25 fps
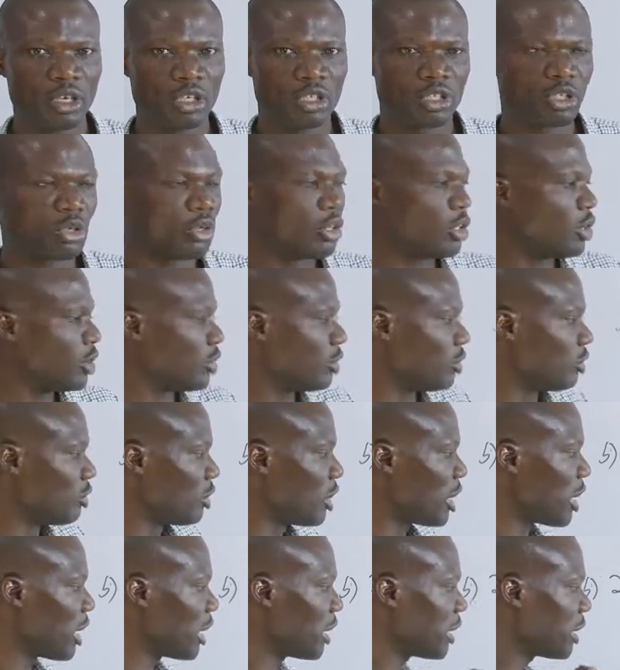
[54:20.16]
So when you do
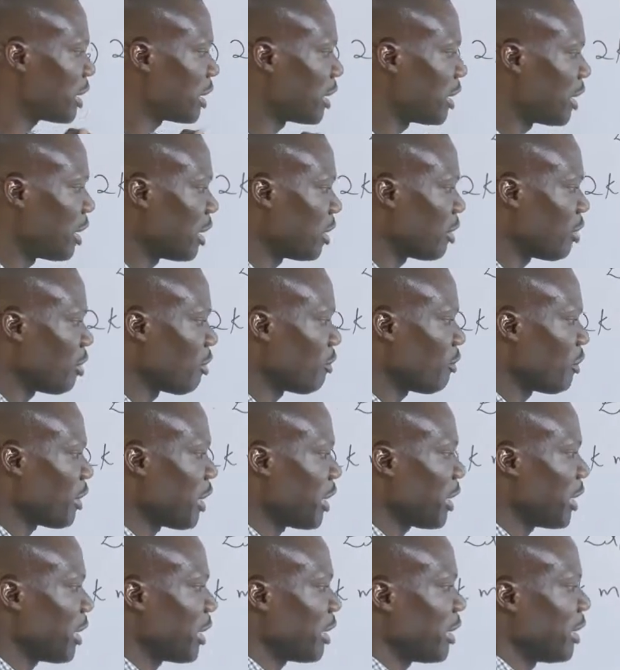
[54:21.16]
that, you
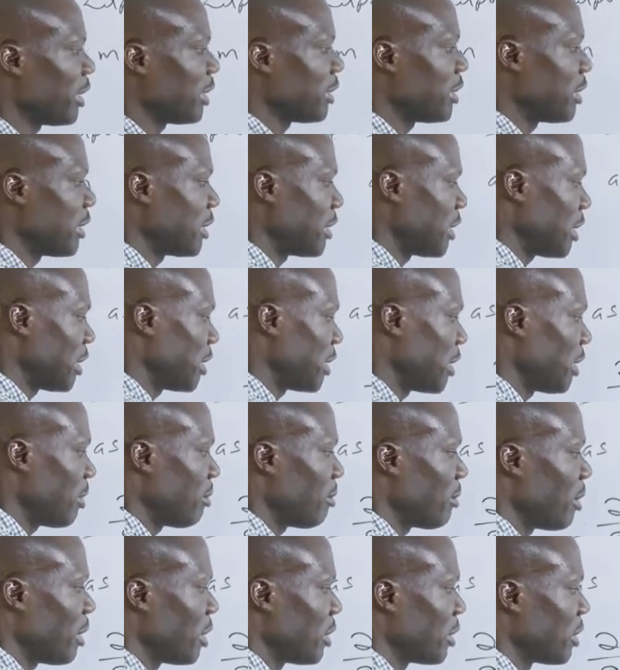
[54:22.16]
find that this is the
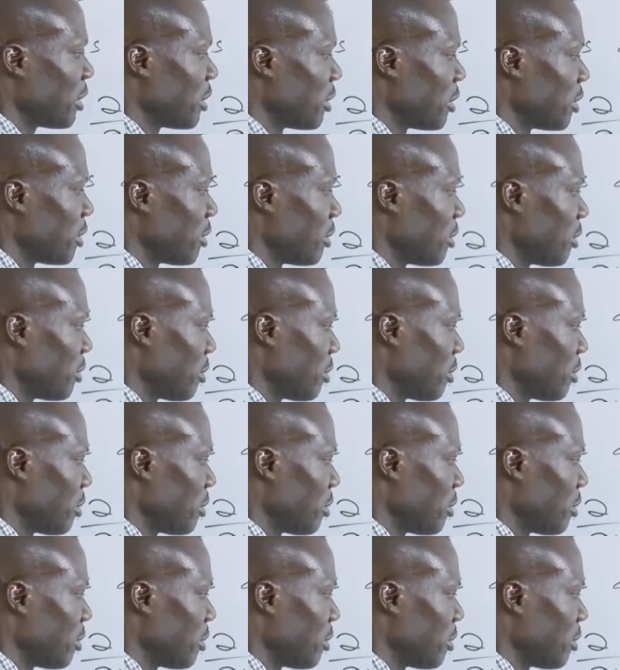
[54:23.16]
same as